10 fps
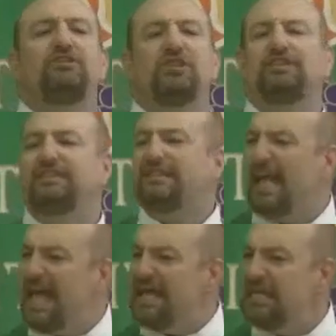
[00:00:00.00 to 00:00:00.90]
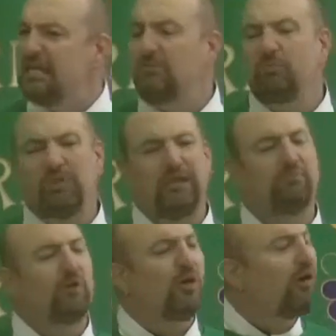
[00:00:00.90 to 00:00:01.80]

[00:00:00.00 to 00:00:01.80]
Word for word: just ten people?